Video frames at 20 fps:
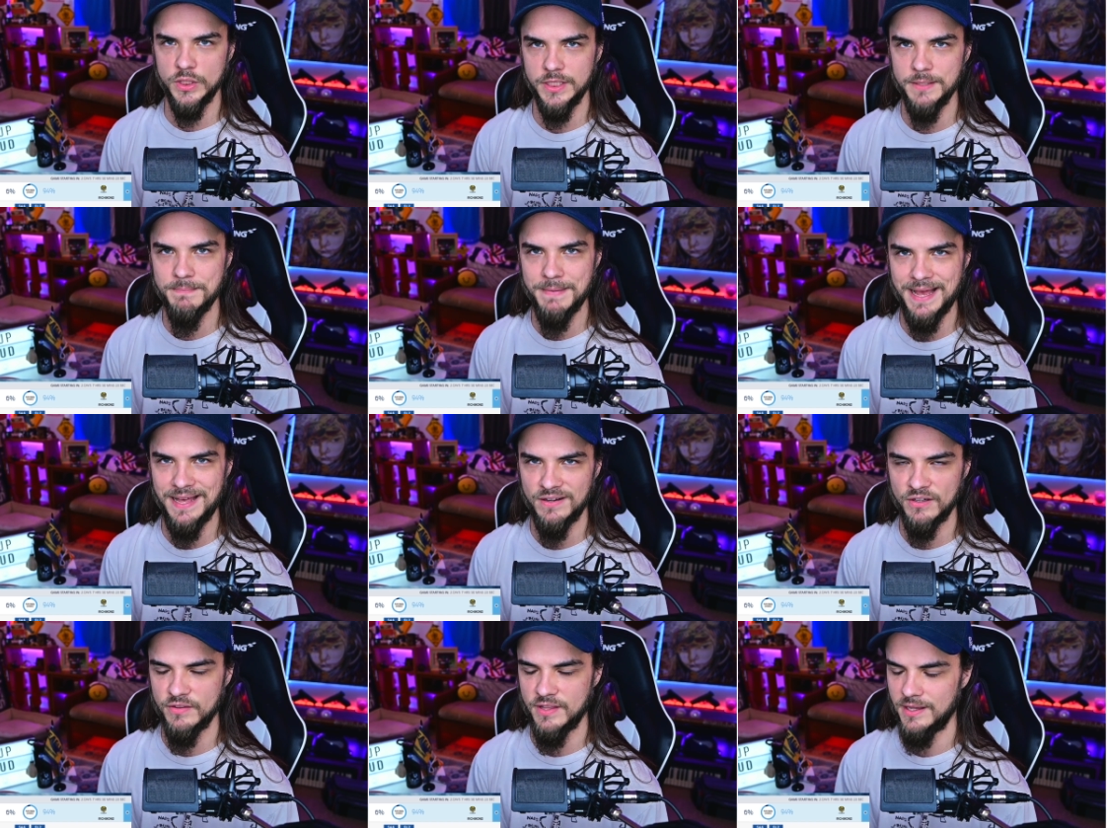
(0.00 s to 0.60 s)

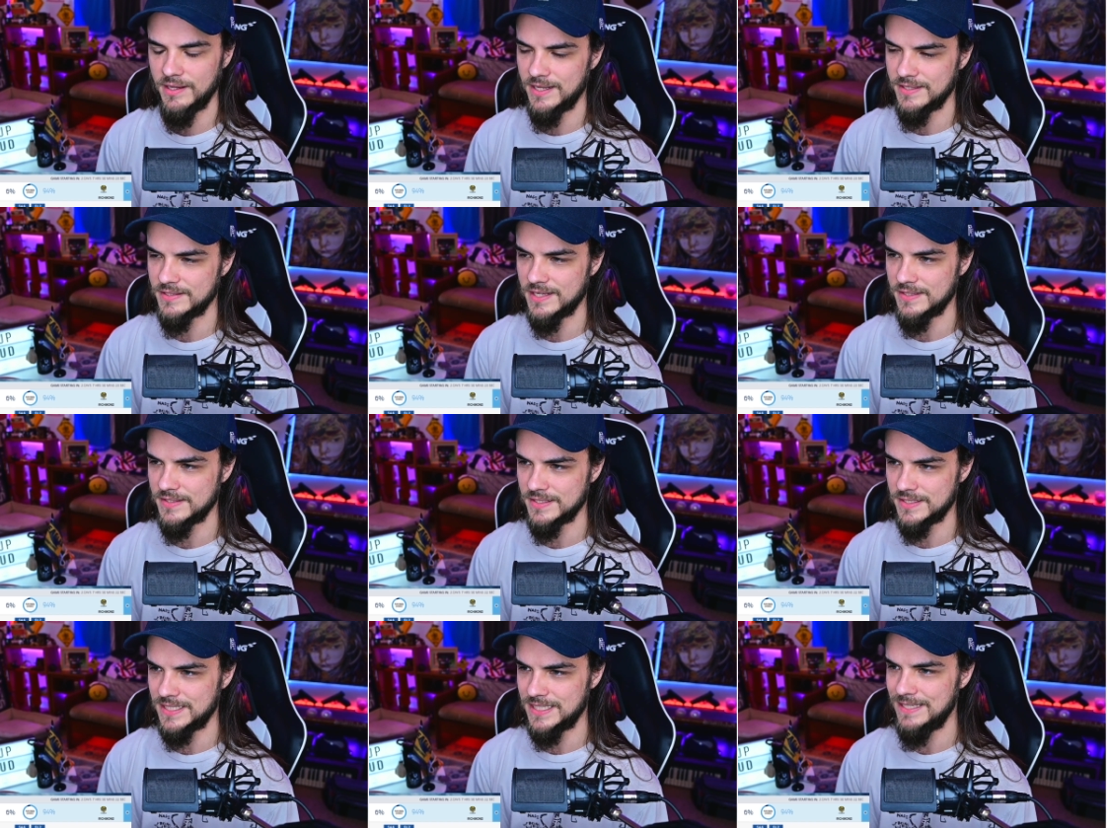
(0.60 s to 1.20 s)
matter, that as,
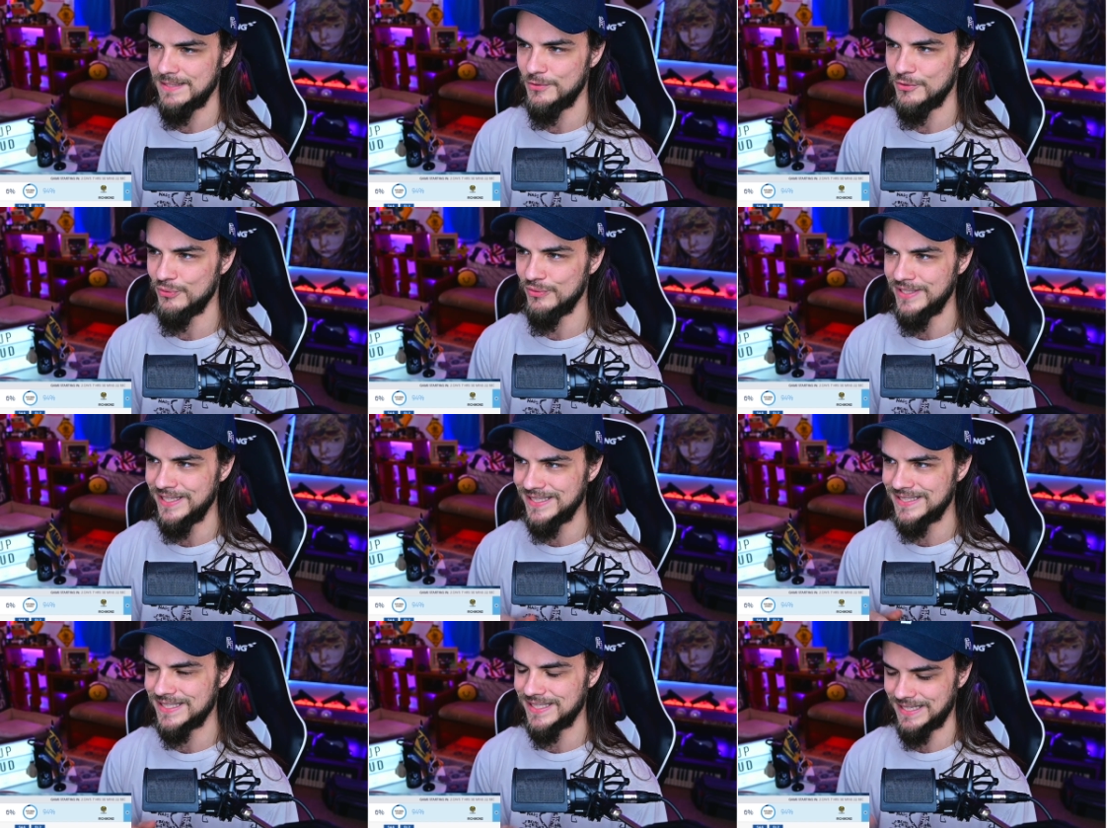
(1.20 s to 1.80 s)
as a team you
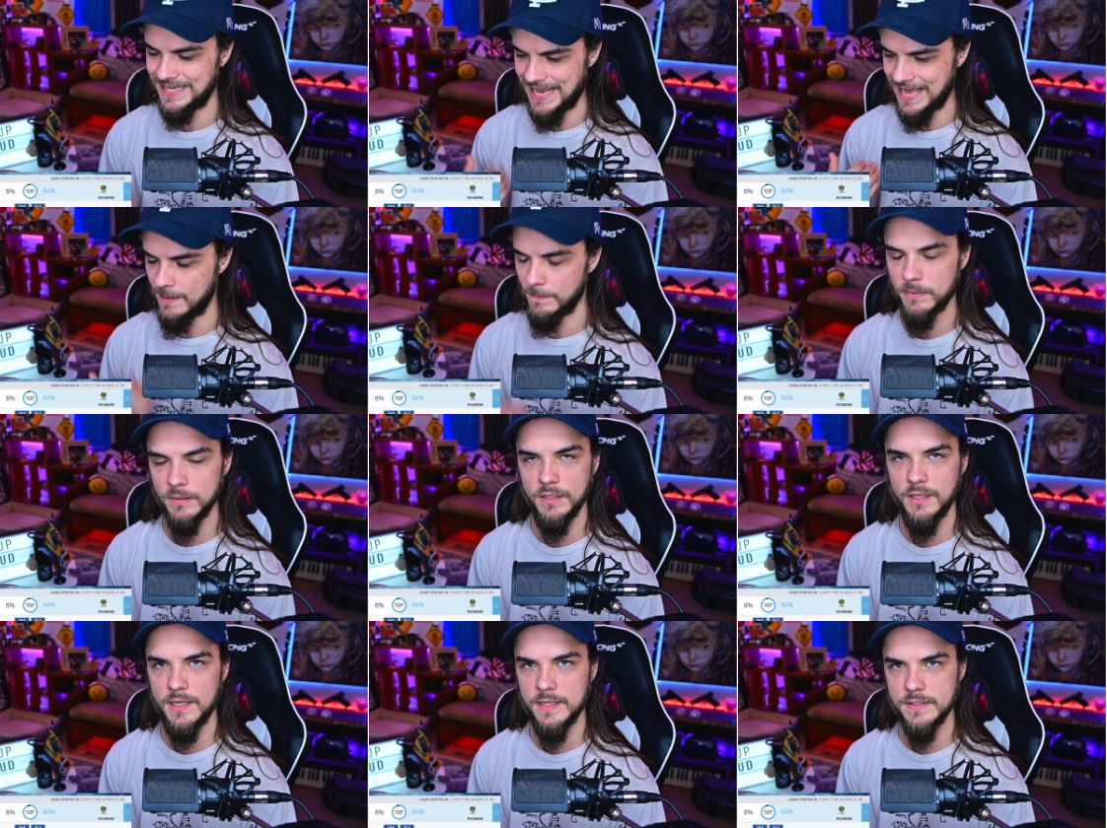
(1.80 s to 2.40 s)
need to
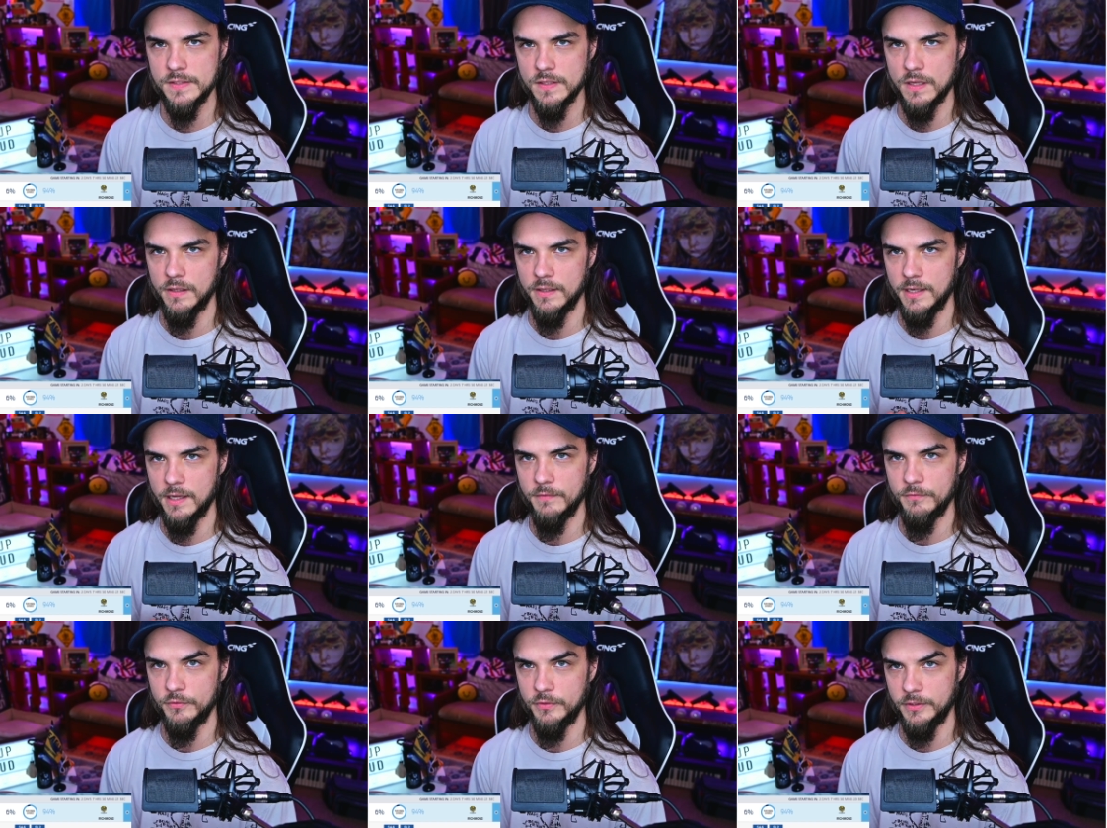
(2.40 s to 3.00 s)
capitalize on
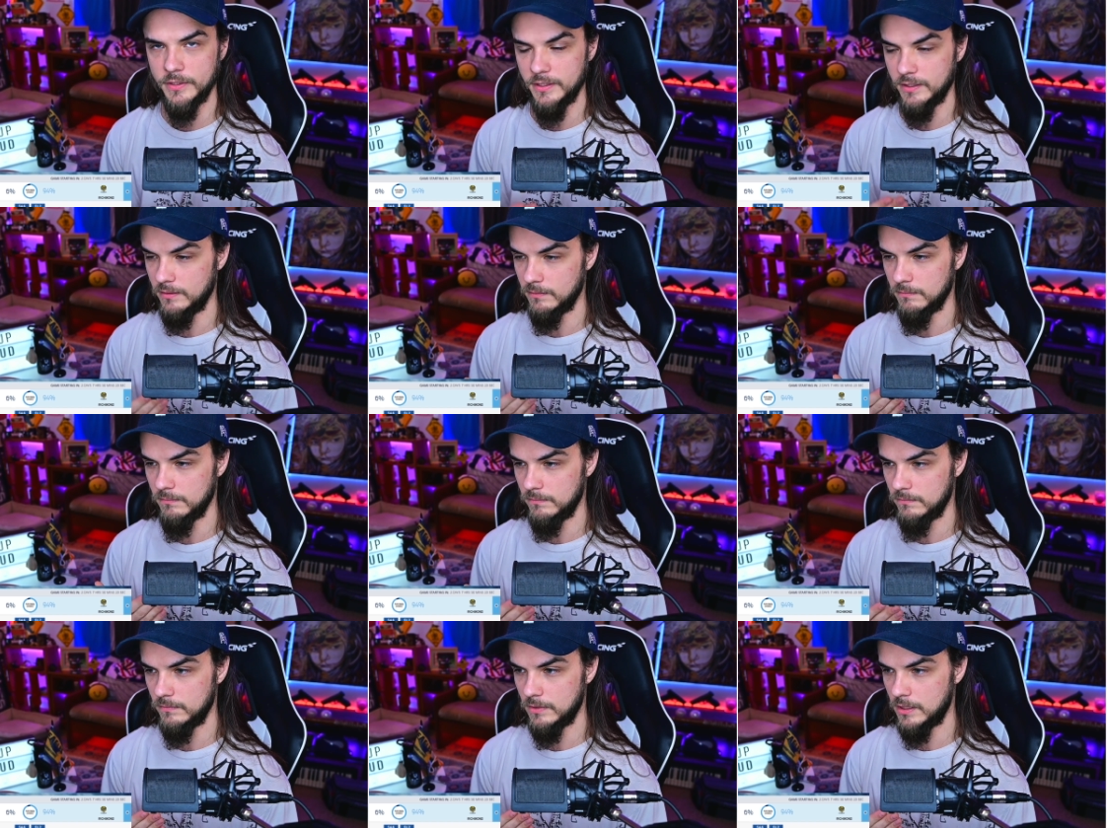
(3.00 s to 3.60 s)
every
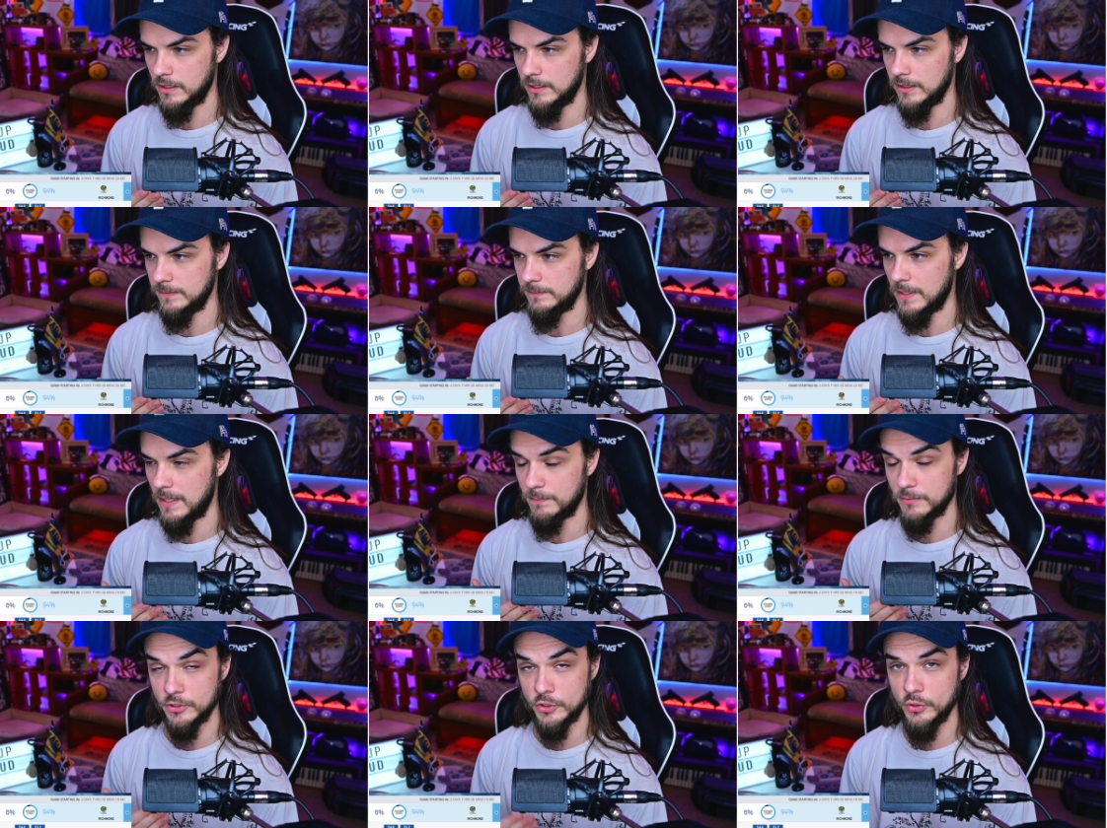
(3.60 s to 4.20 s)
Um,
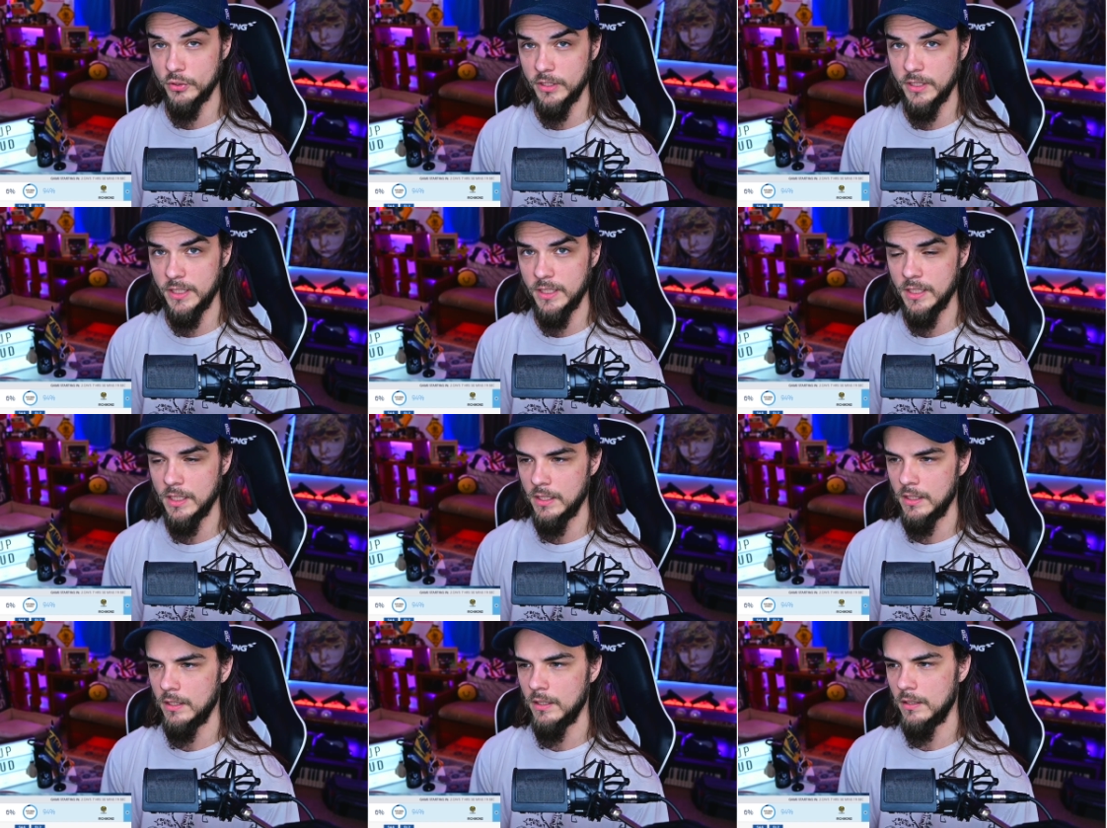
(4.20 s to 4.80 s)
opportunity.